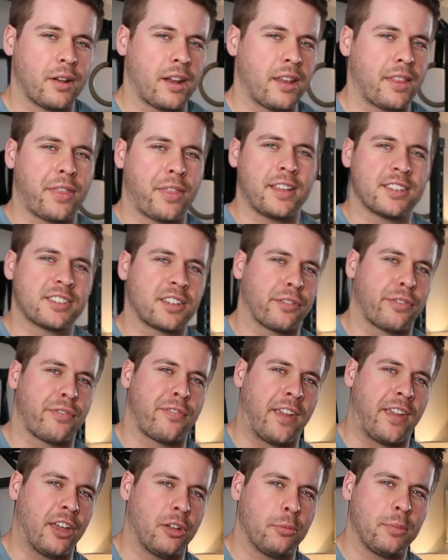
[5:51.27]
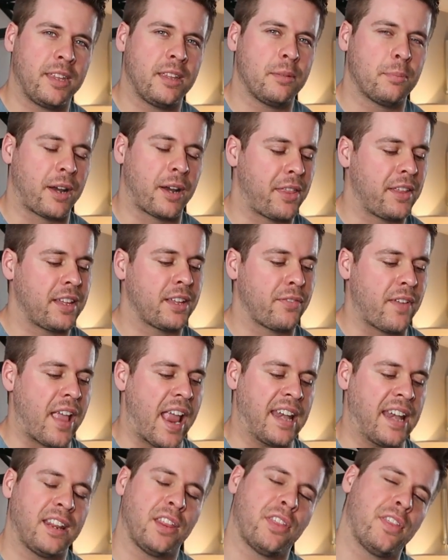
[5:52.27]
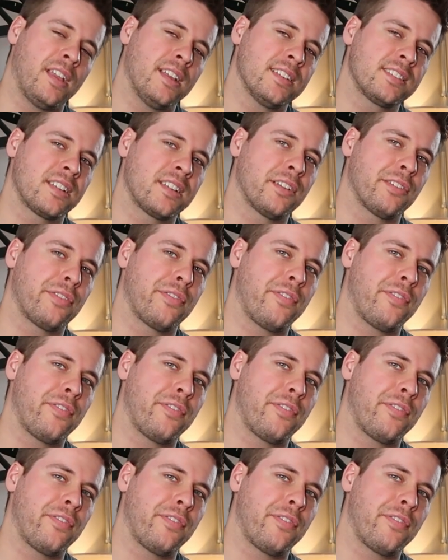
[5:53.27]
I think it's going to fail me, but I think if anything is going to